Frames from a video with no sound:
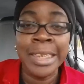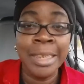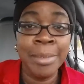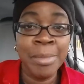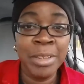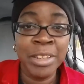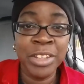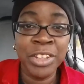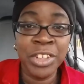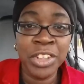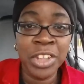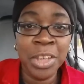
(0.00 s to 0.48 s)
and I'm
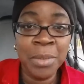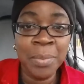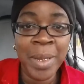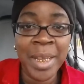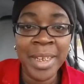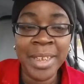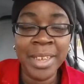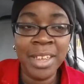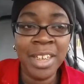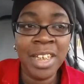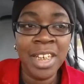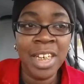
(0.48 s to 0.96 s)
going to jump
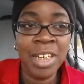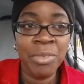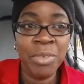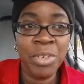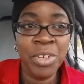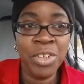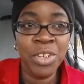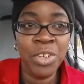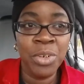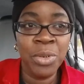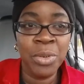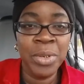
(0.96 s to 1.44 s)
out the car
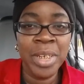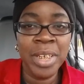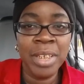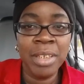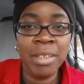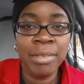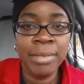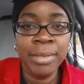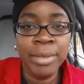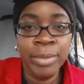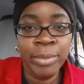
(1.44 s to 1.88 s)
real quick.